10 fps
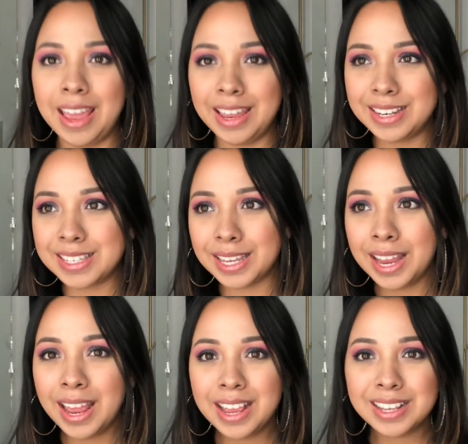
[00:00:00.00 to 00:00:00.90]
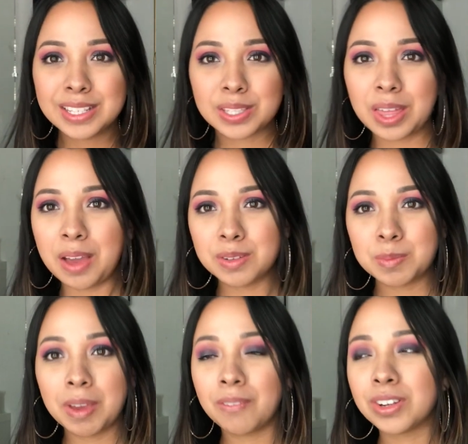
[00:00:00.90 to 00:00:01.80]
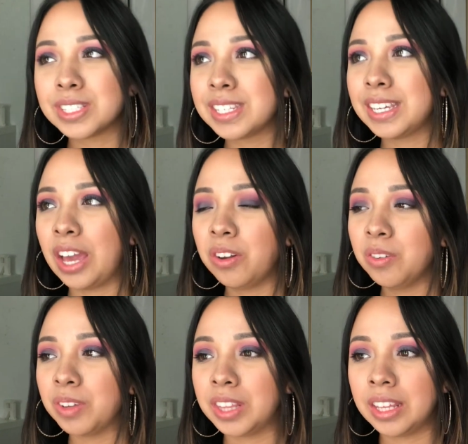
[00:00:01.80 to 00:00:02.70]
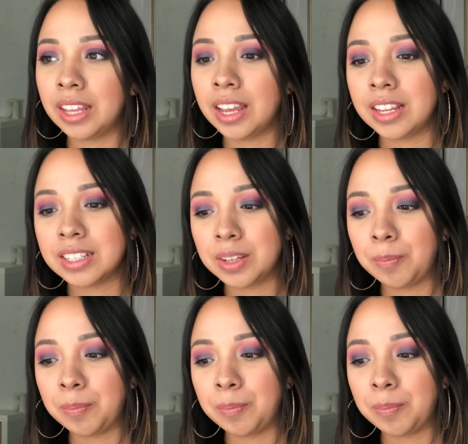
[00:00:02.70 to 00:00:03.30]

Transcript: And so that was my first encounter with it, and